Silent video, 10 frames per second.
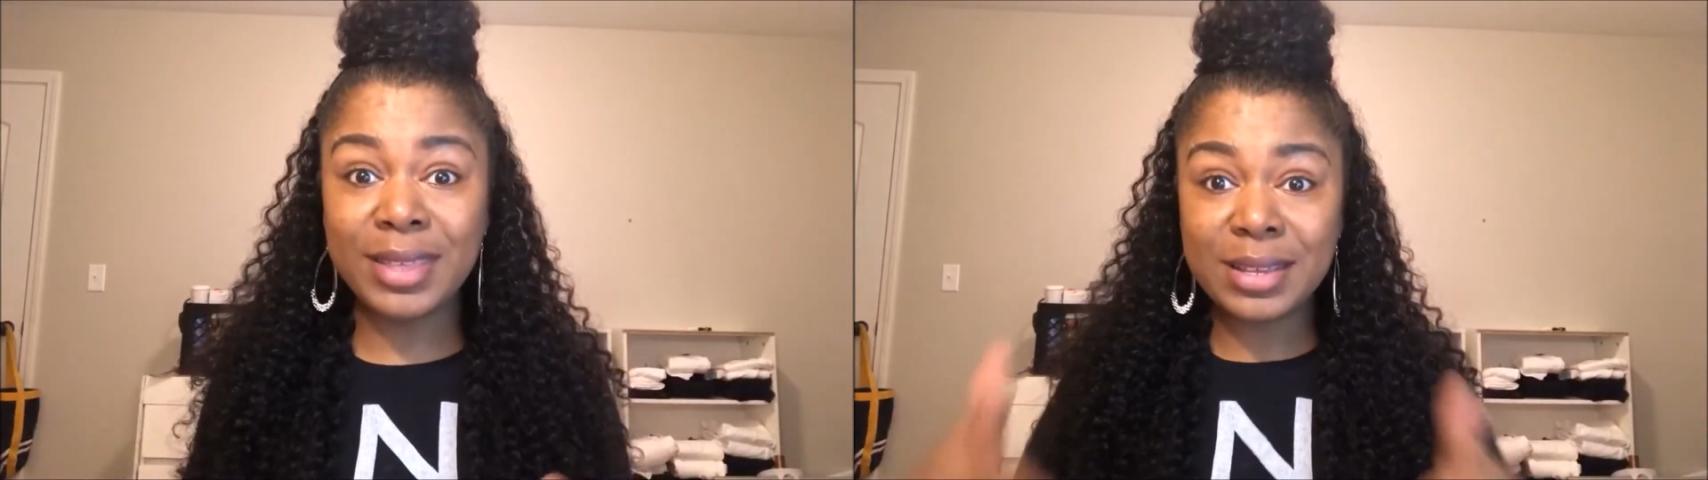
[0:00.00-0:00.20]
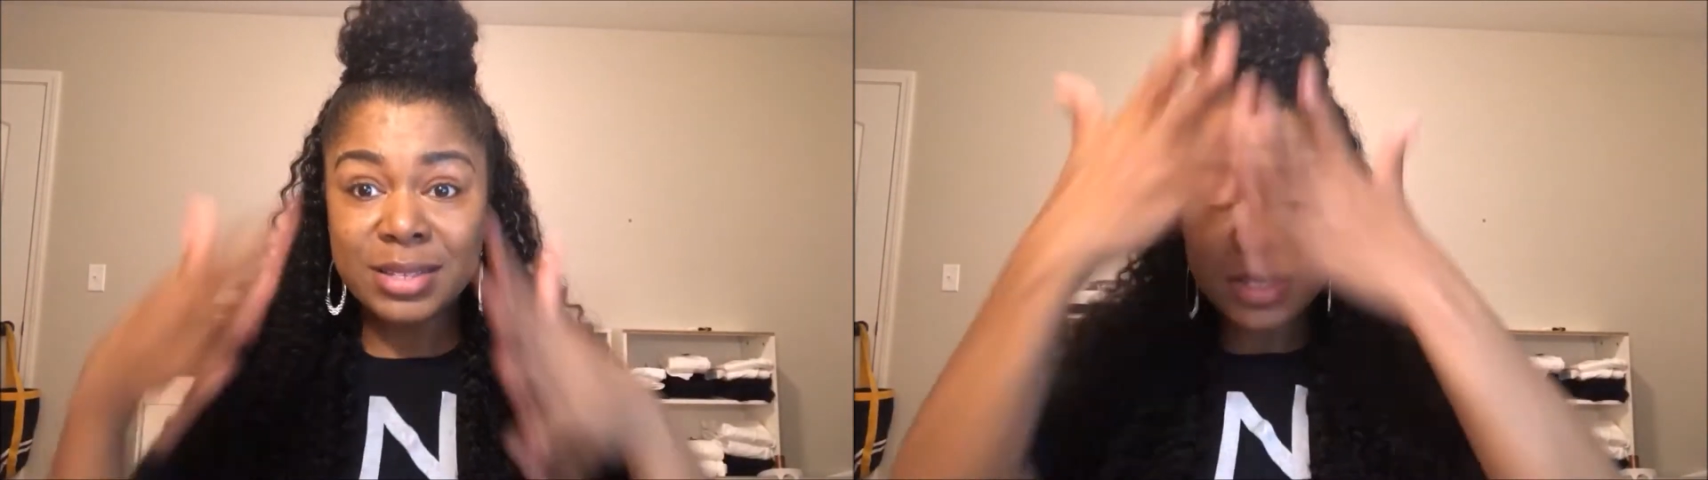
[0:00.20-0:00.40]

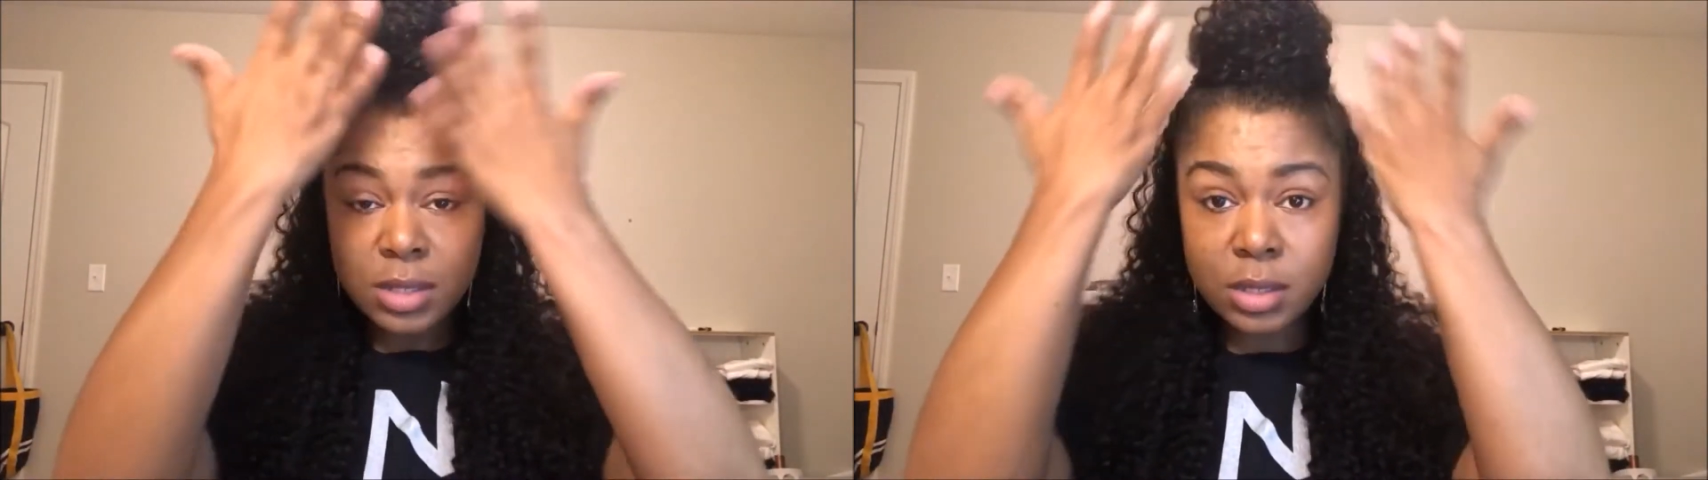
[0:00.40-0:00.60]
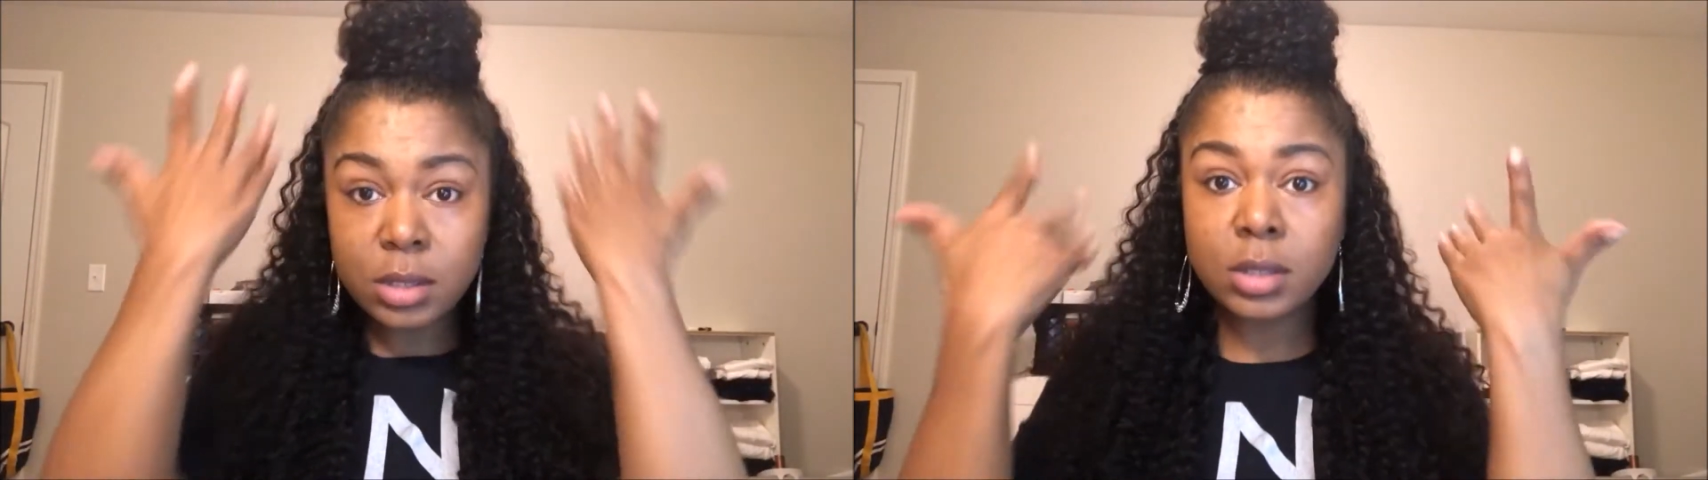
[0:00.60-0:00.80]
this.
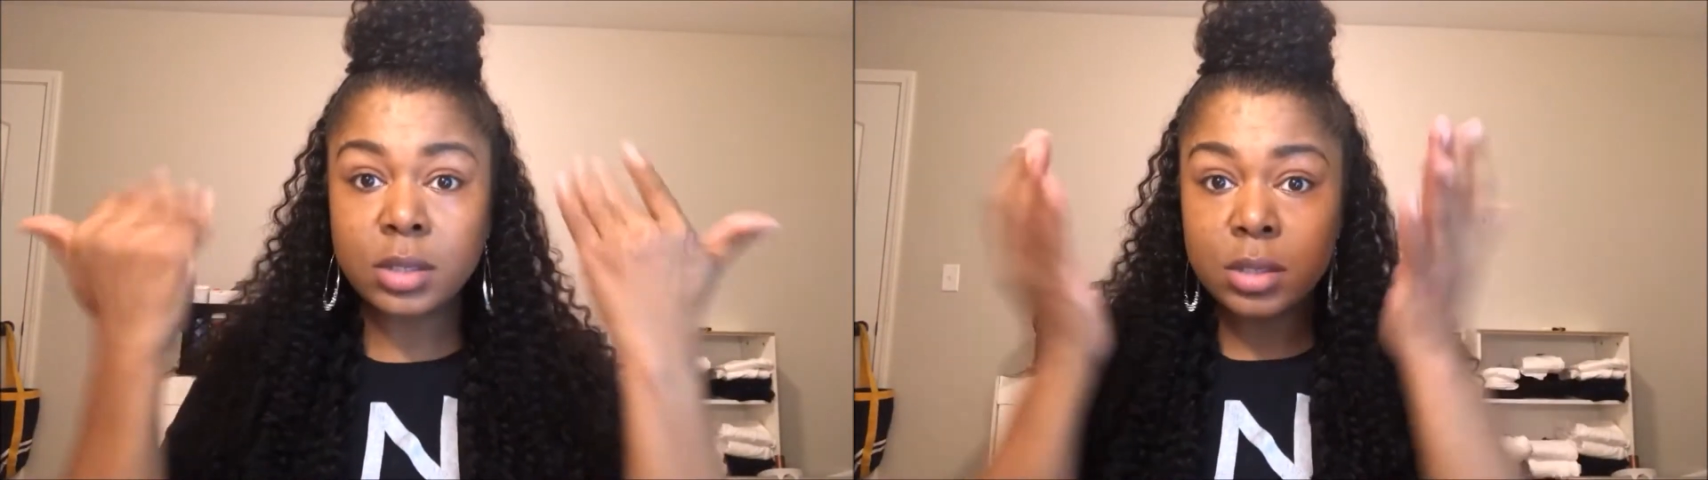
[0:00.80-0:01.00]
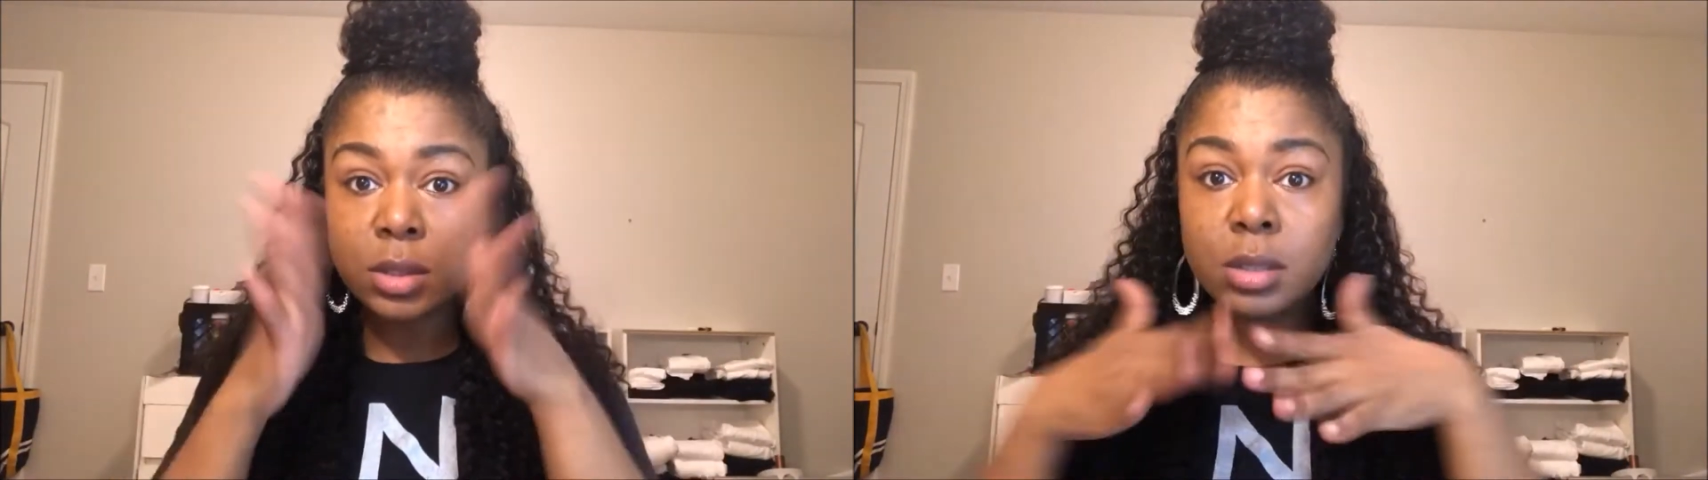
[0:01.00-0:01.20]

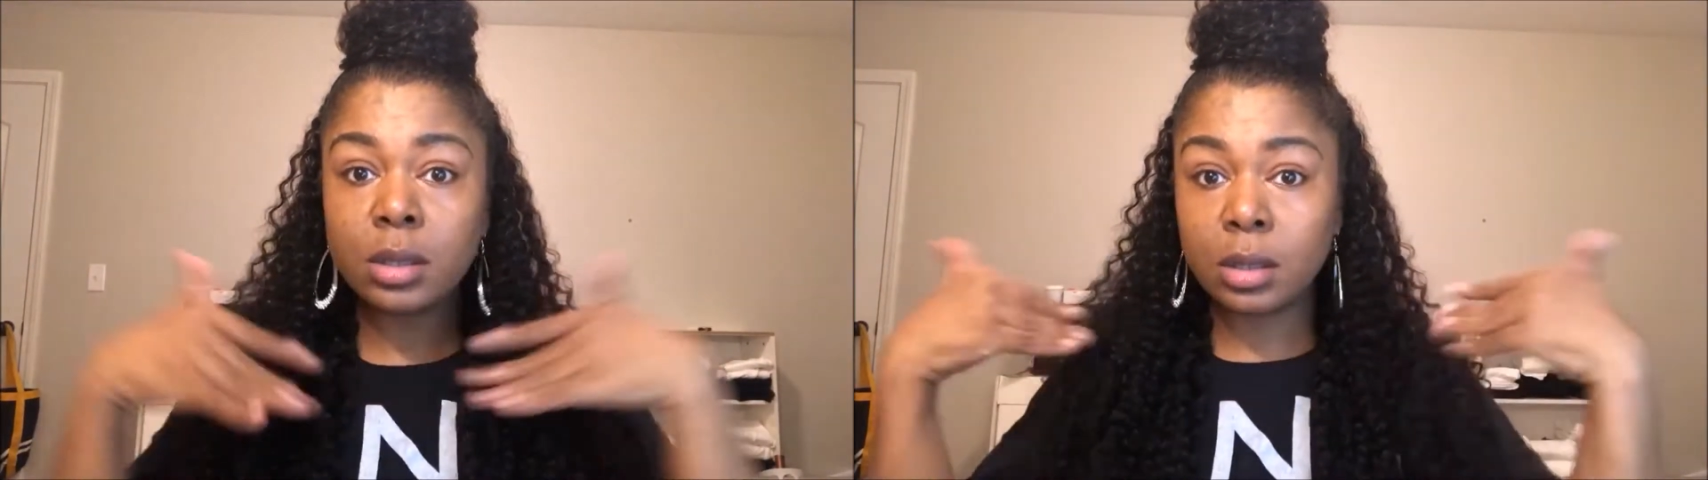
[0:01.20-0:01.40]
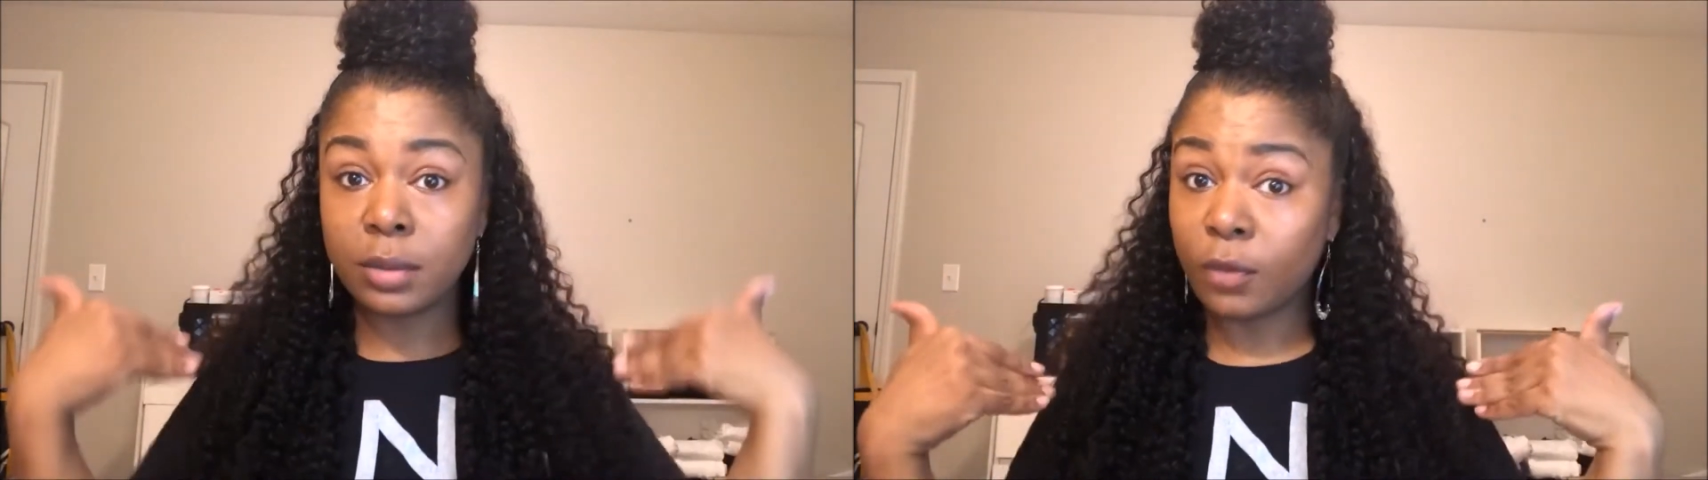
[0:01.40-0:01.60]

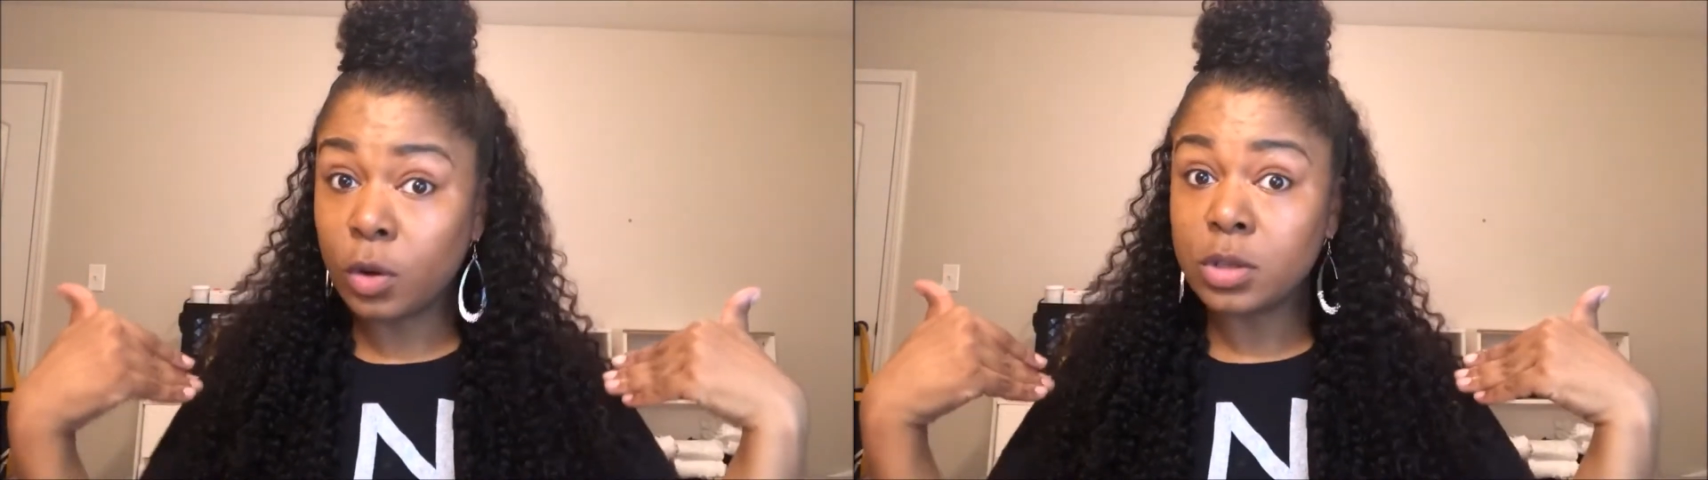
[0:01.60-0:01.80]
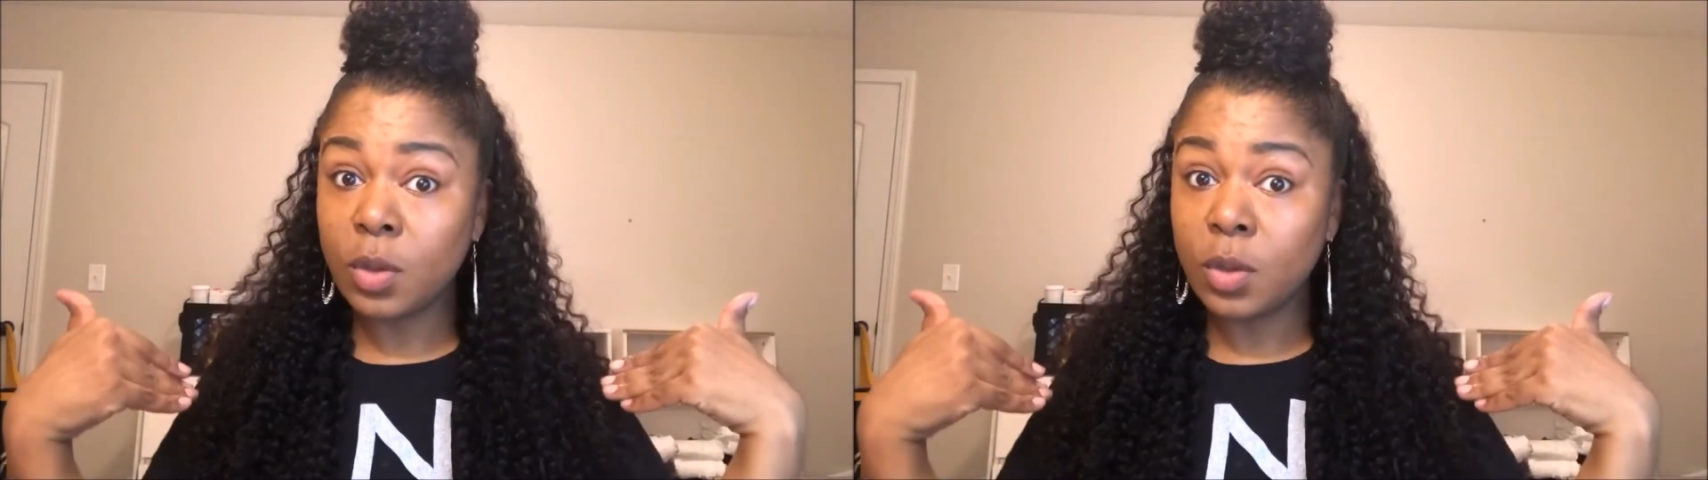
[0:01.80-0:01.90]
Focus